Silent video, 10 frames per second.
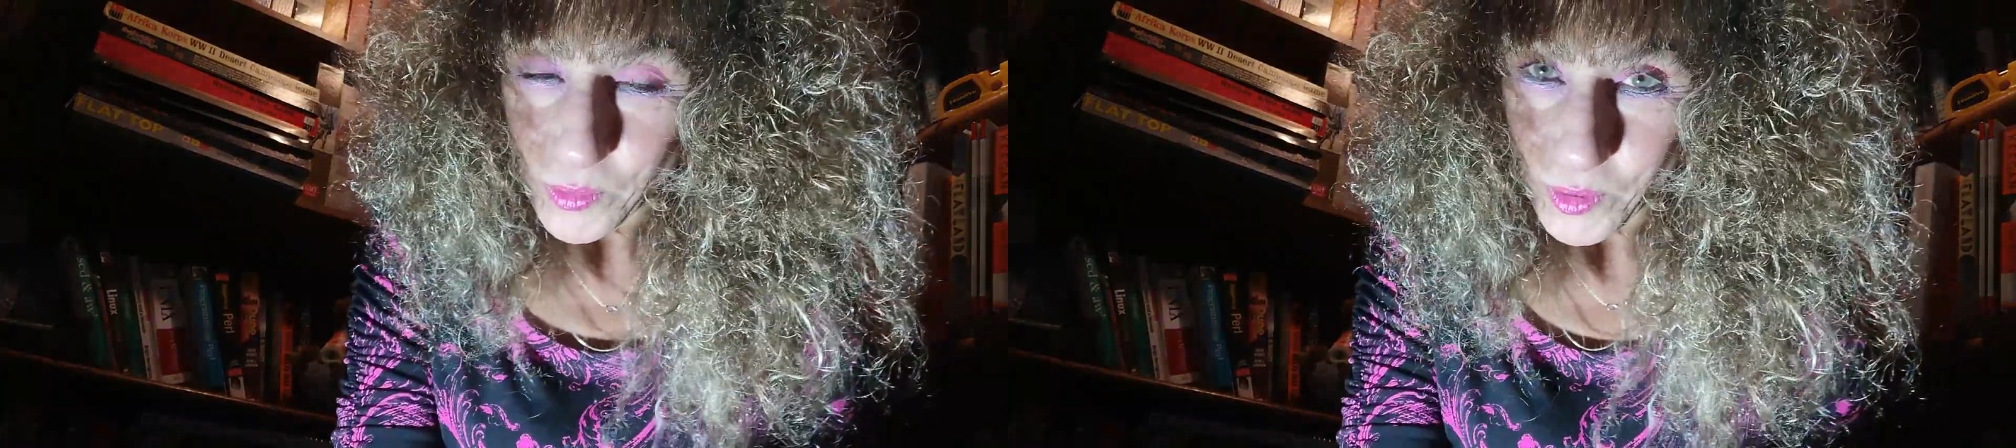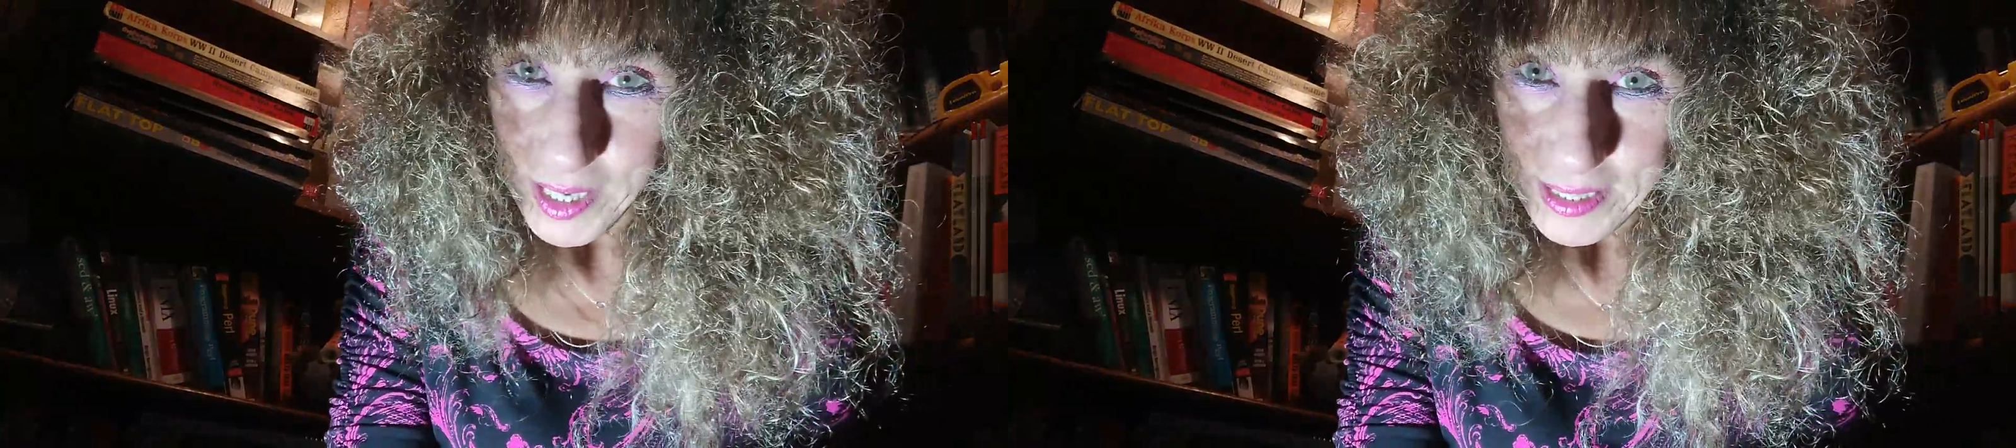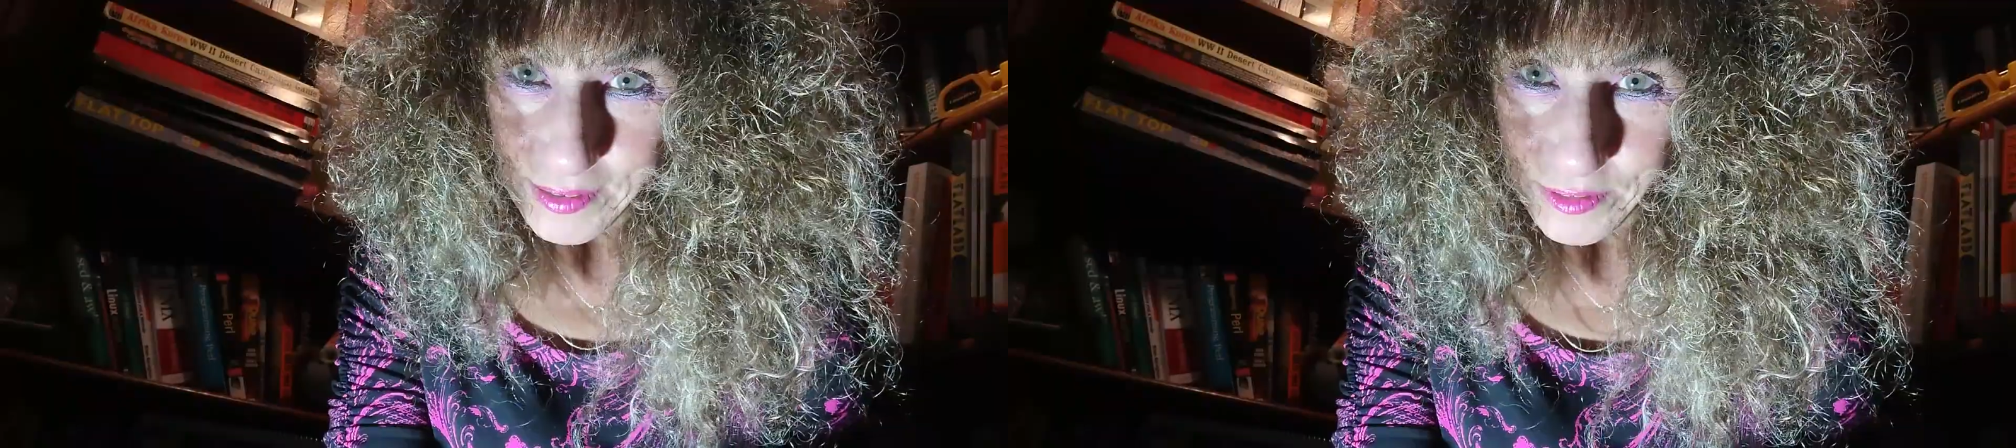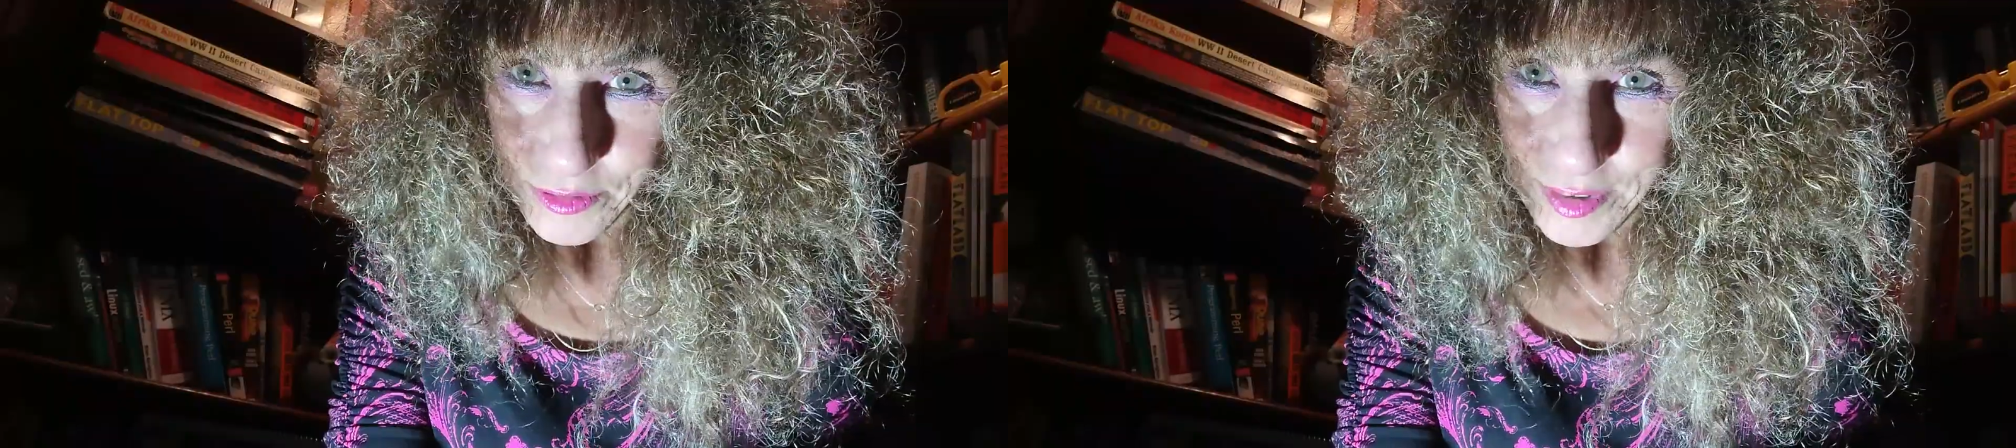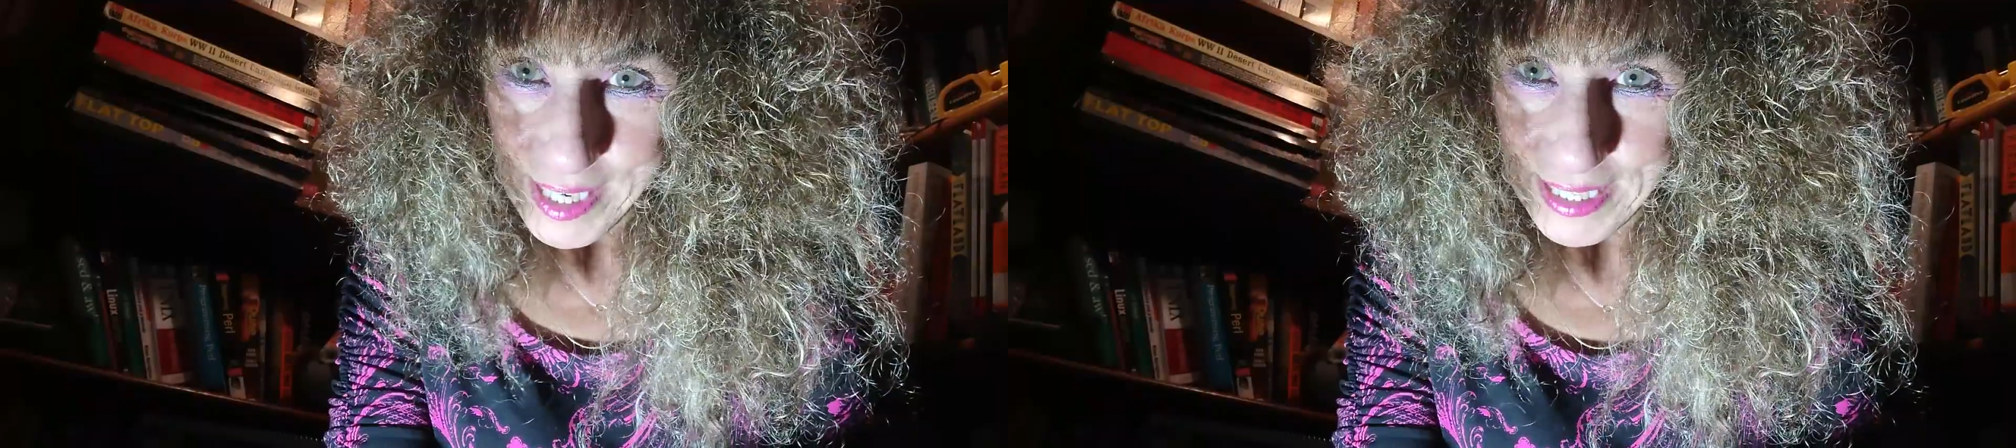one
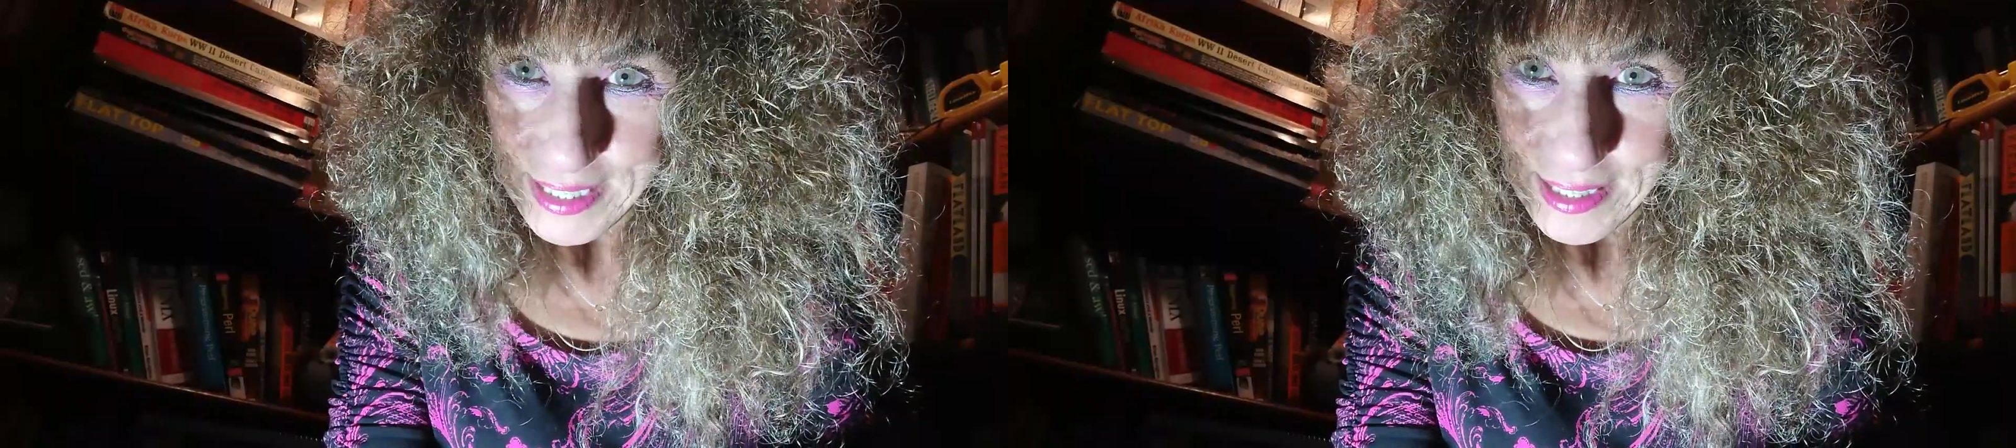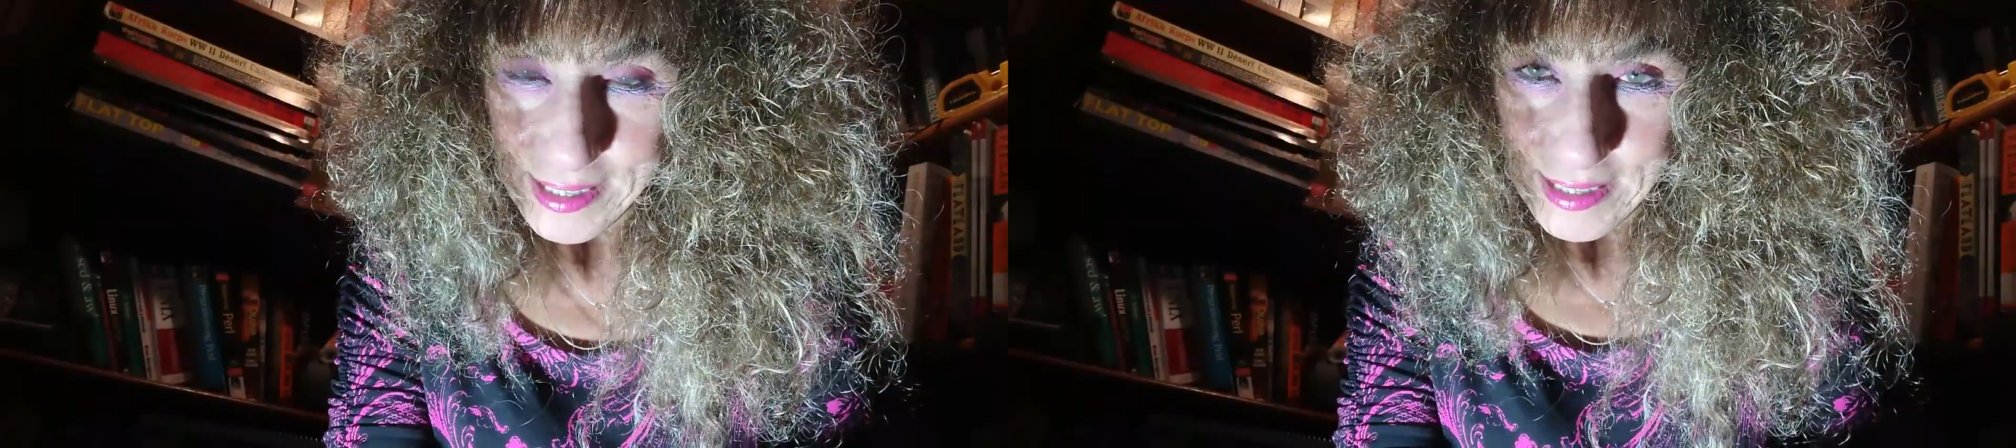friend